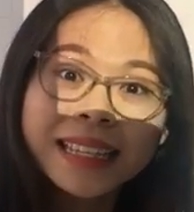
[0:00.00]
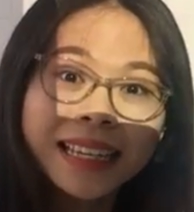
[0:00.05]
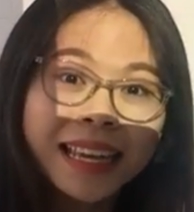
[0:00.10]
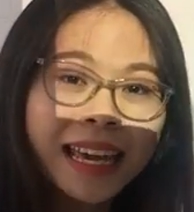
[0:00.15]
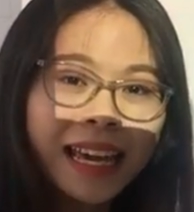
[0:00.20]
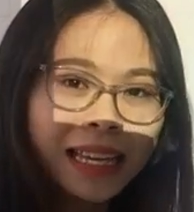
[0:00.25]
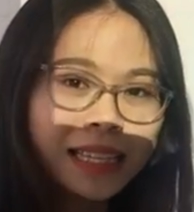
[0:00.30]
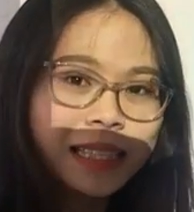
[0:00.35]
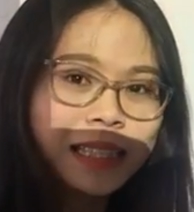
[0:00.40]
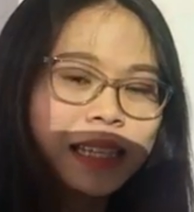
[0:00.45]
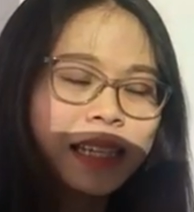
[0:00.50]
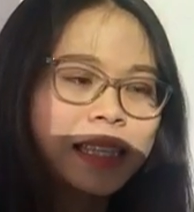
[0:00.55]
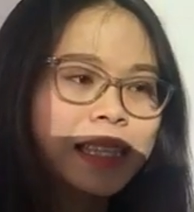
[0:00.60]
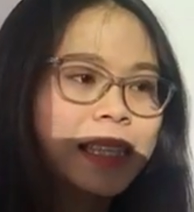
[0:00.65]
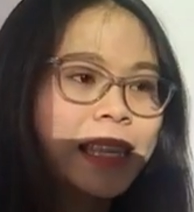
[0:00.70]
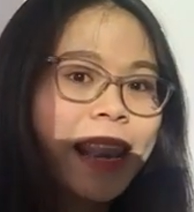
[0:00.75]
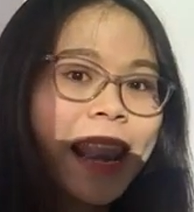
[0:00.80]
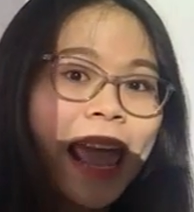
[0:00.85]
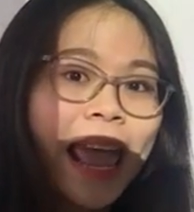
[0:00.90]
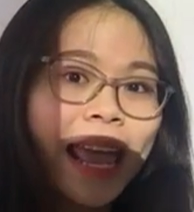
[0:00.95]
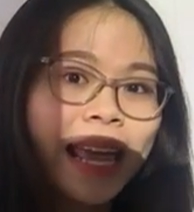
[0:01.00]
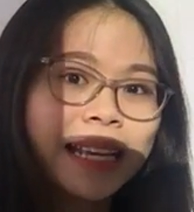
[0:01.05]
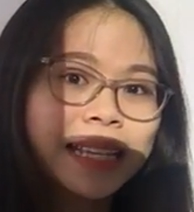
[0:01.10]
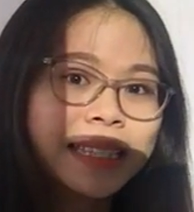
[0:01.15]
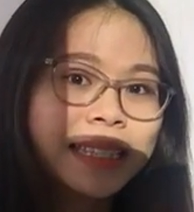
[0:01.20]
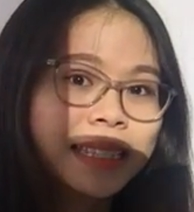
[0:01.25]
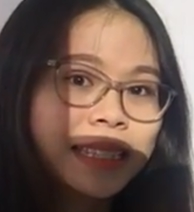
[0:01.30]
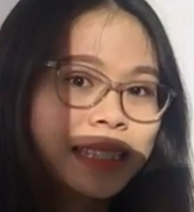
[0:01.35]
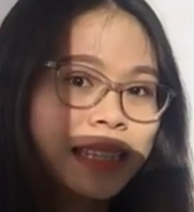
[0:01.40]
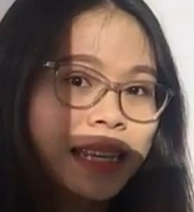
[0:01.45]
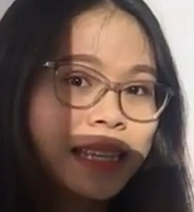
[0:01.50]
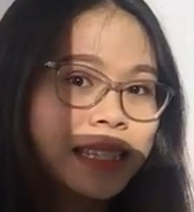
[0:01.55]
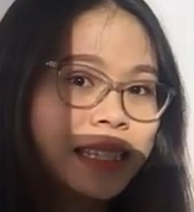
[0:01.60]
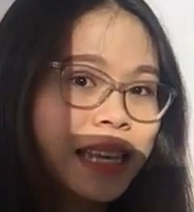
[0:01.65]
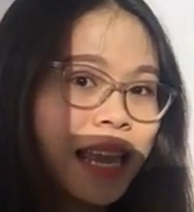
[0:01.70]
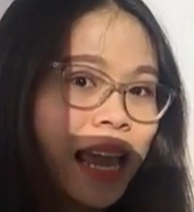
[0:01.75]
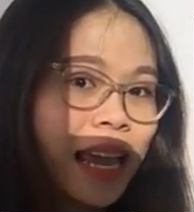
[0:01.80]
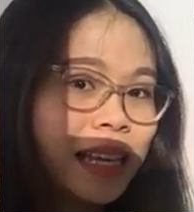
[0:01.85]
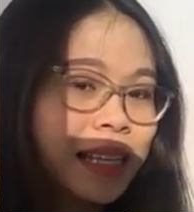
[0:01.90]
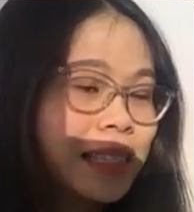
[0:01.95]
Yes, the snakes. The
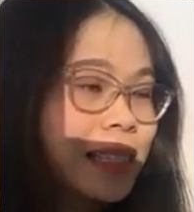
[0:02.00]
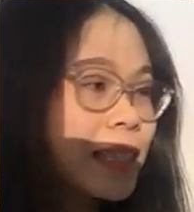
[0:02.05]
snakes.